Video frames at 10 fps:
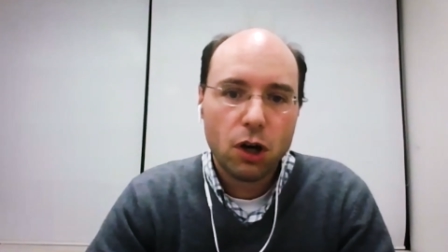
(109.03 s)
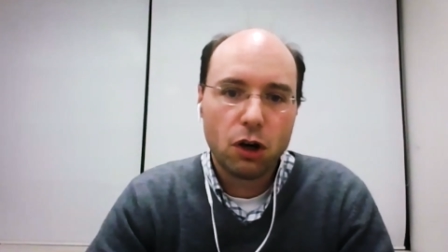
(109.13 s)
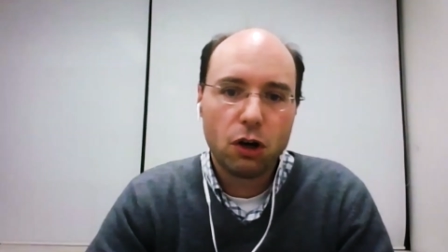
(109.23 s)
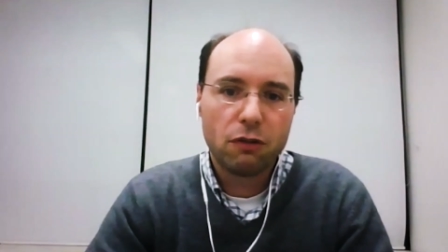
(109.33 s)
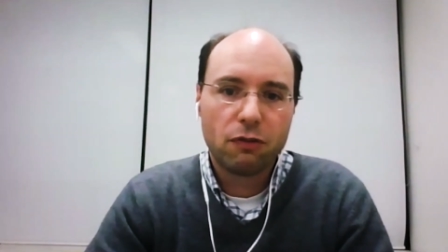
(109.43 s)

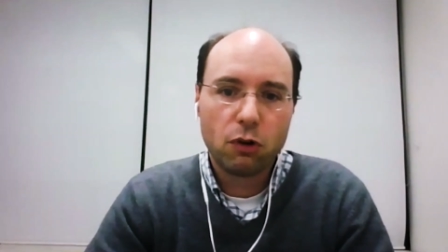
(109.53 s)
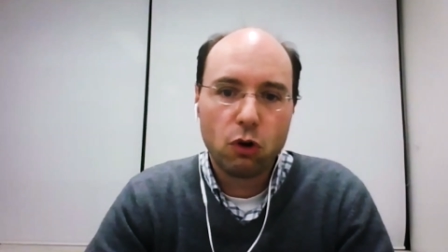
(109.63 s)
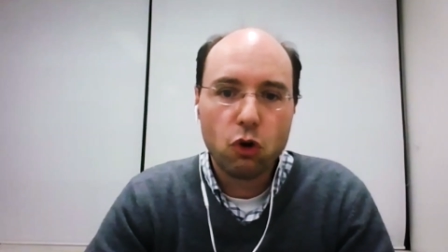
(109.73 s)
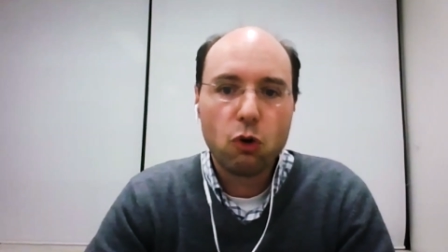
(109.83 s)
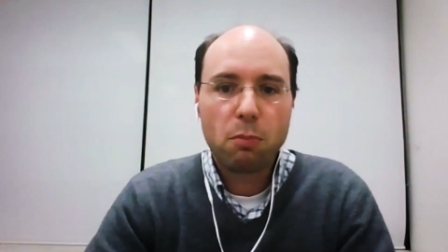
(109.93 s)
of
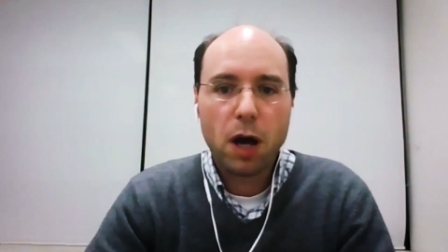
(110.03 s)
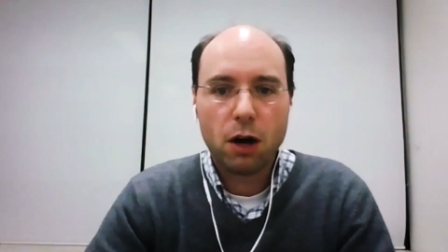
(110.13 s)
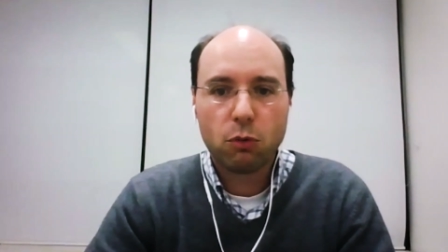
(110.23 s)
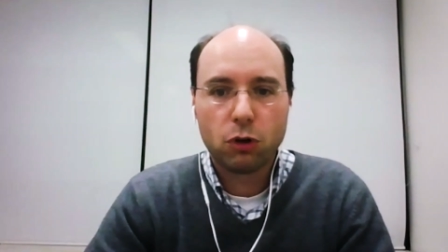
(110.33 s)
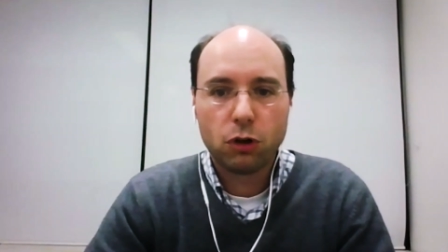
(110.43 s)
low
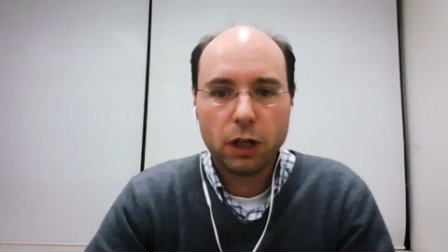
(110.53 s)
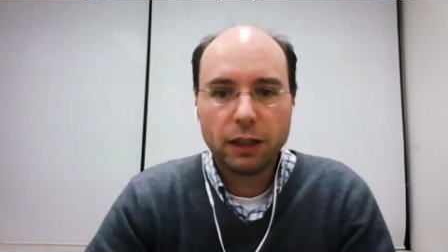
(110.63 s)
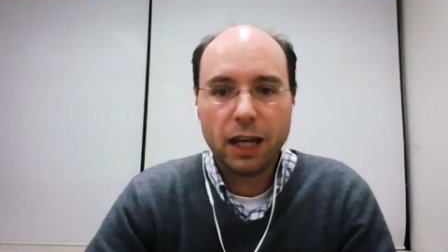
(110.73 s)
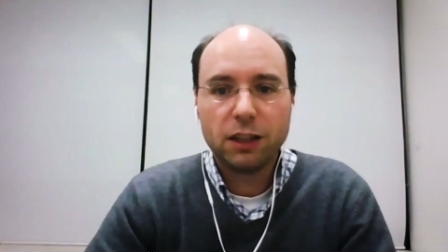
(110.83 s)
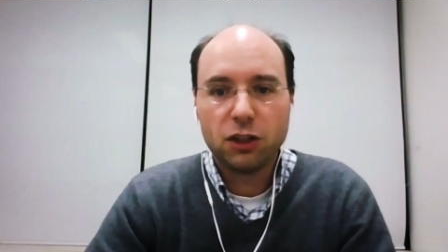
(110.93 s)
power
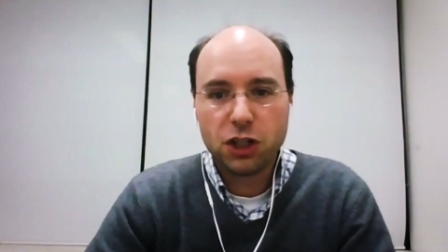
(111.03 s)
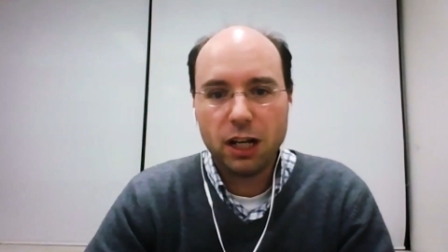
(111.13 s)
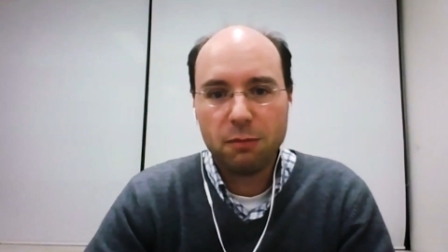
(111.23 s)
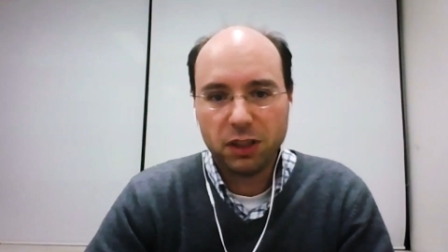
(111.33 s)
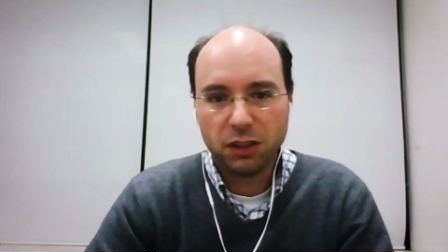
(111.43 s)
and energy
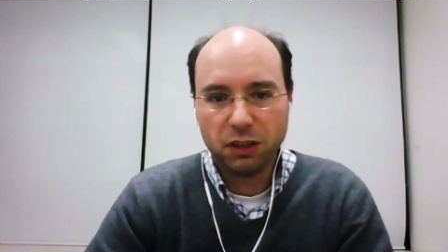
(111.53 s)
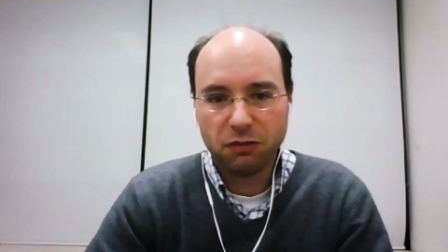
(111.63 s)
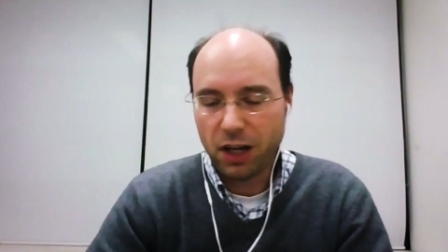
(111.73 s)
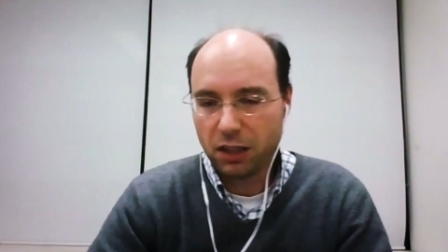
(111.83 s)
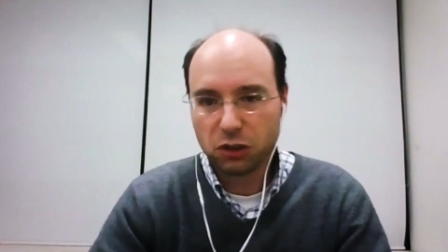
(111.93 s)
limited
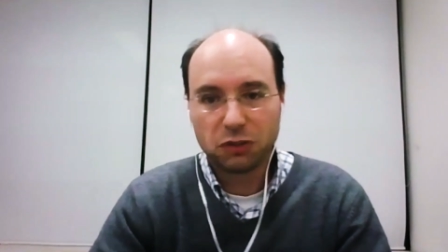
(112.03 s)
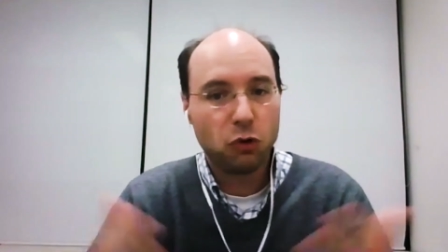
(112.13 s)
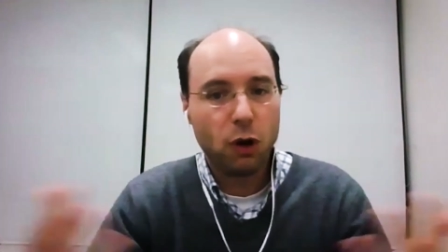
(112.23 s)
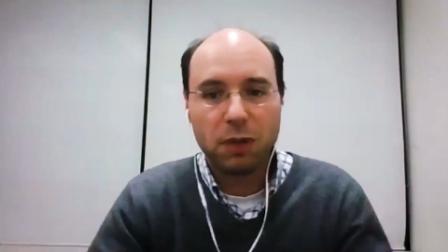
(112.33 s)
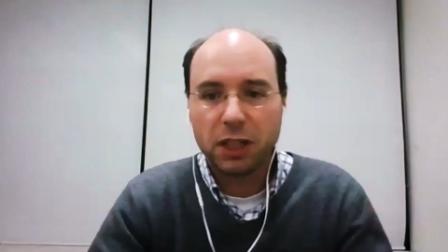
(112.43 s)
devices
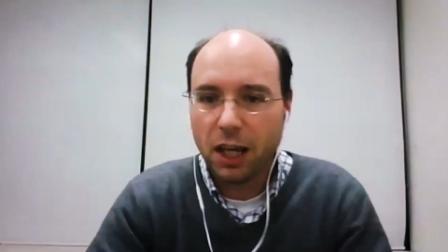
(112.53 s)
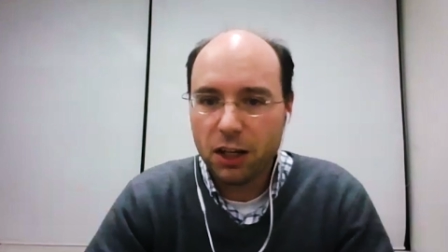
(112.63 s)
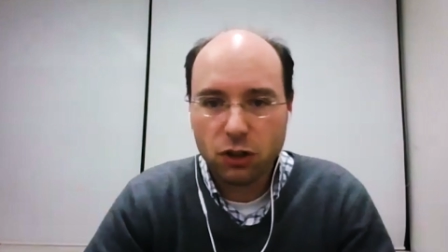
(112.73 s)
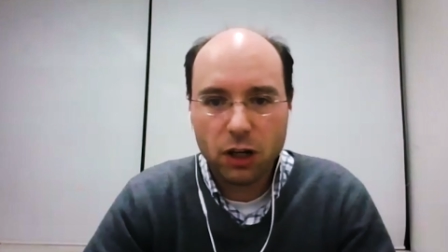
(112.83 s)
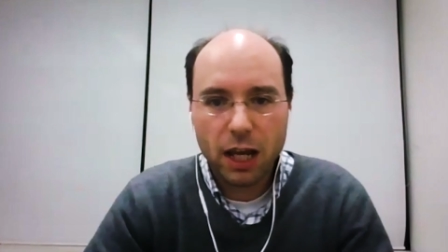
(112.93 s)
for
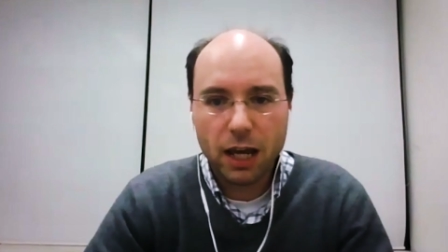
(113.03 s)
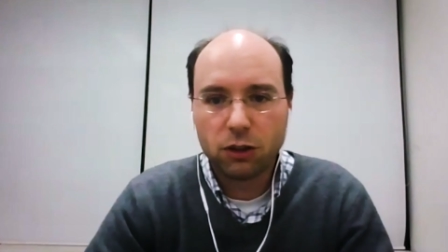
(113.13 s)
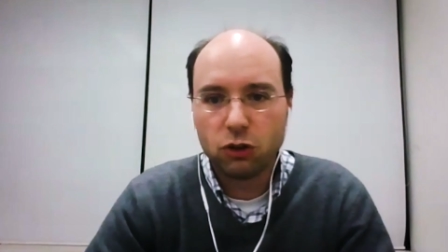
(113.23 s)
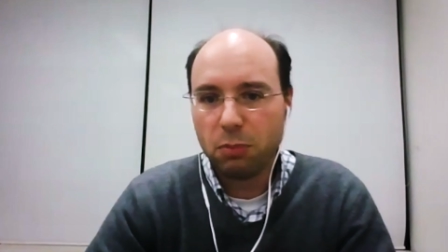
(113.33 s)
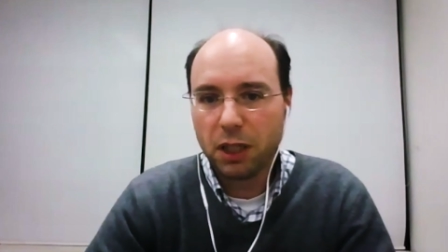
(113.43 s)
applications
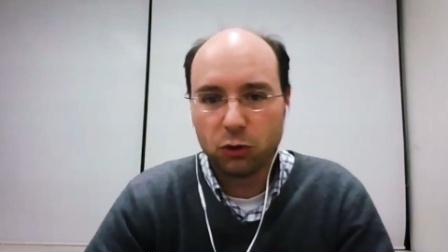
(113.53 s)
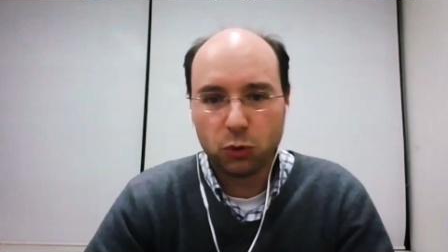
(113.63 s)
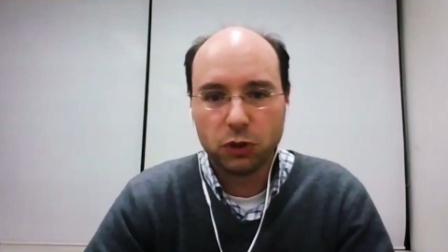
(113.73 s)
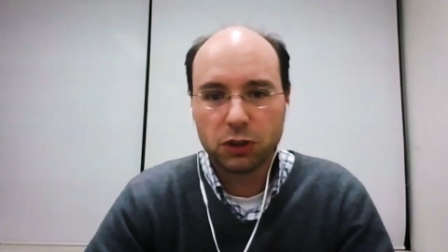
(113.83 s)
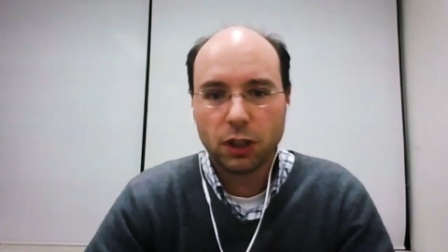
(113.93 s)
like
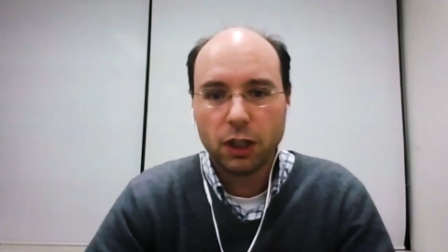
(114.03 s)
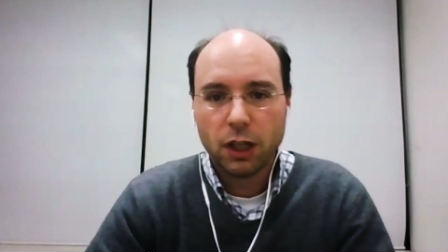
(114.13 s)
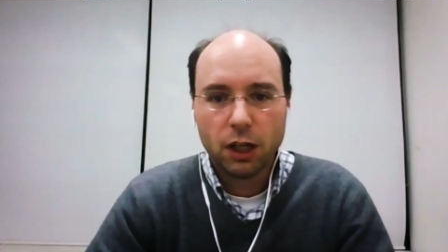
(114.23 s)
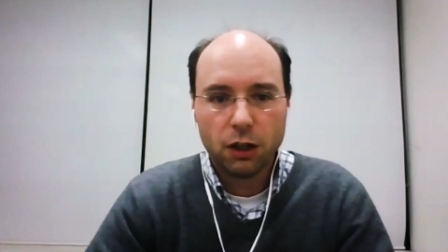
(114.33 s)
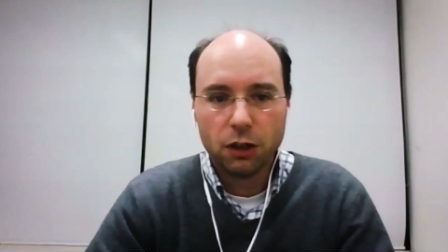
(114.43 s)
ubiquitous
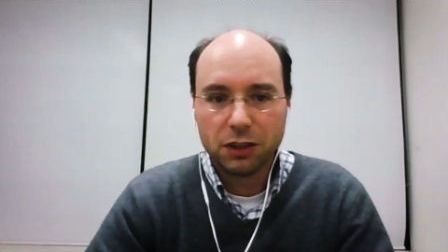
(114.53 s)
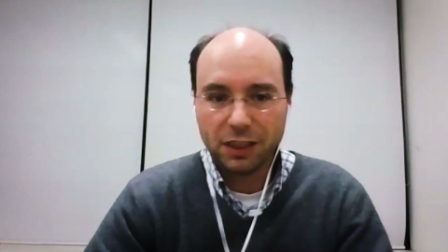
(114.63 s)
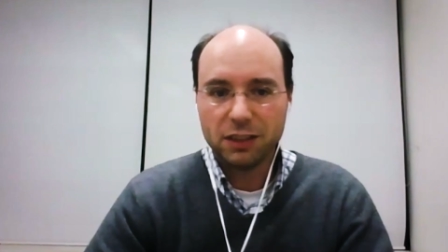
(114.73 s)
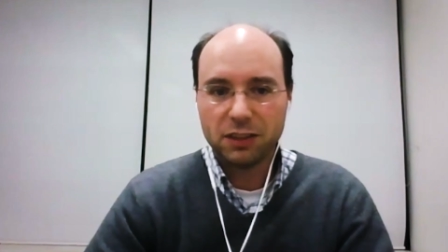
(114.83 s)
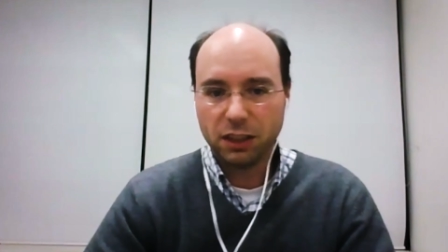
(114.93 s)

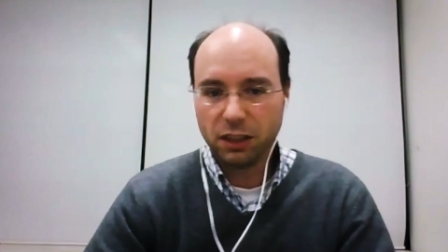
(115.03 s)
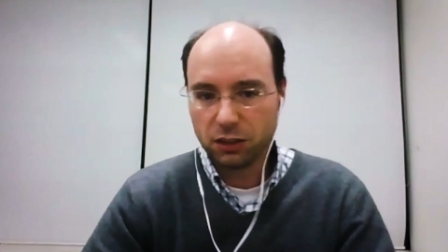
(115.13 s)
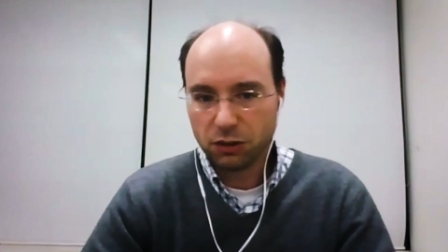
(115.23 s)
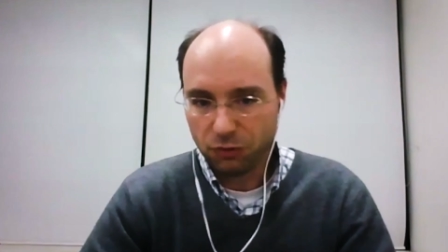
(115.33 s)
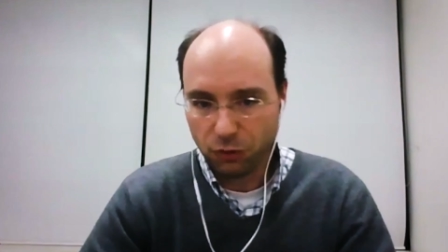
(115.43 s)
sensing,
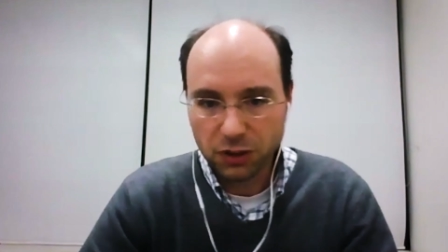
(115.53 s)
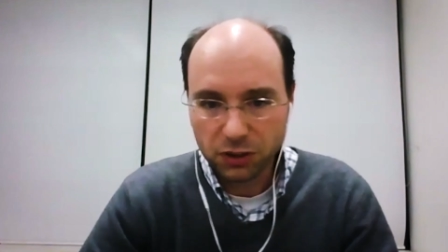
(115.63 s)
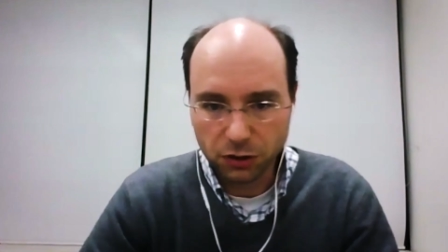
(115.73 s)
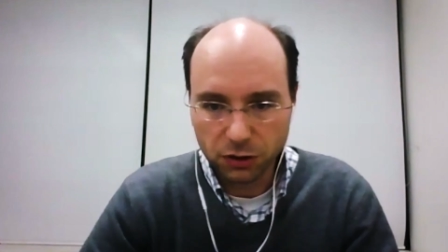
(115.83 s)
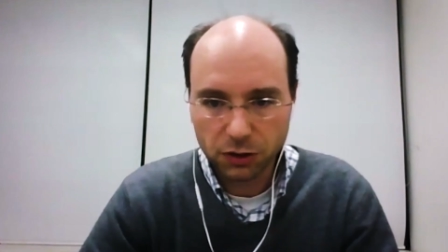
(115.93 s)
for
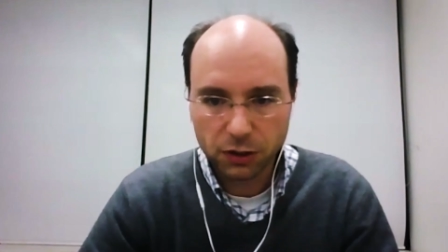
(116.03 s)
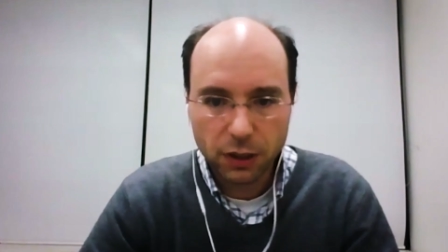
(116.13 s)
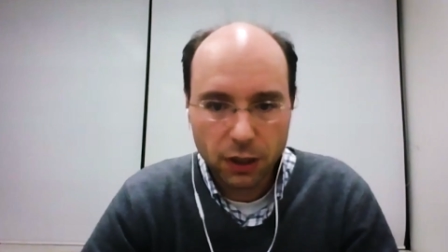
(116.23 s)
instance,